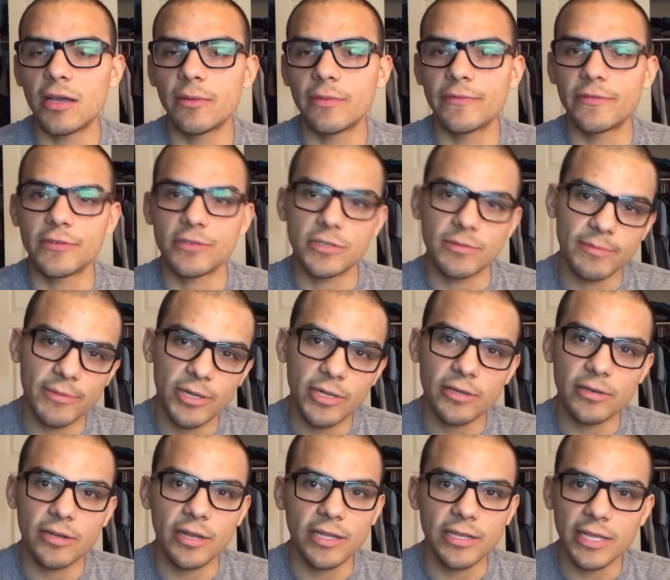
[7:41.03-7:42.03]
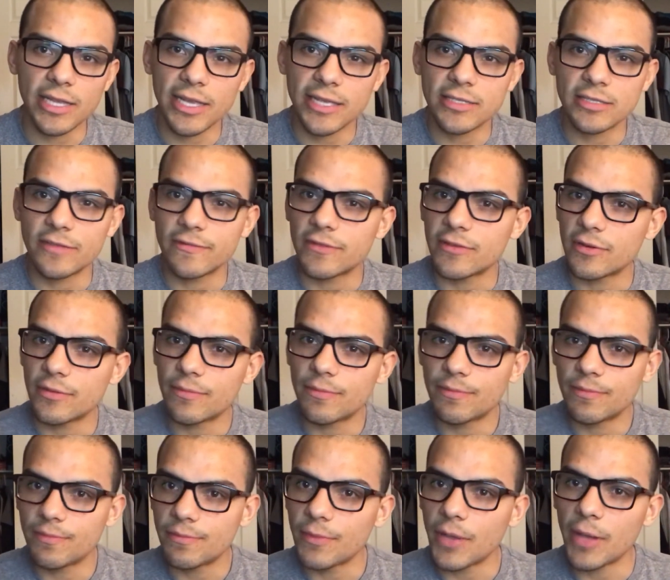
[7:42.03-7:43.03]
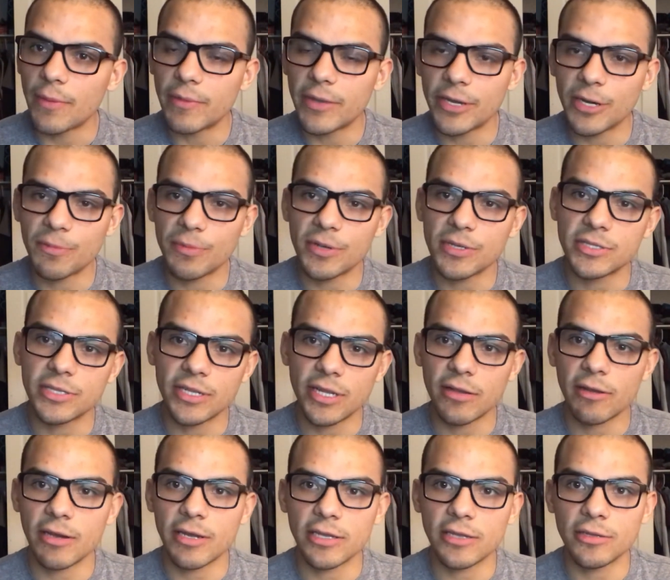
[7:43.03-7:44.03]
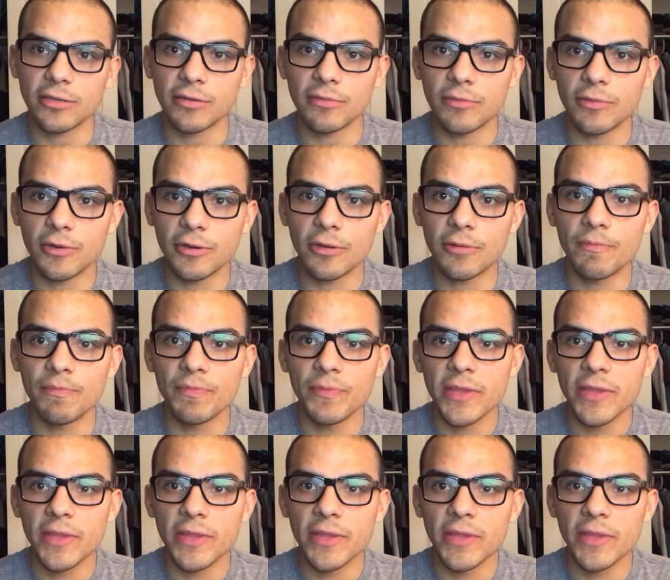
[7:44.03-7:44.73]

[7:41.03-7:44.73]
If they're smaller, I'd less. If they're a bigger person, I'll add a little more.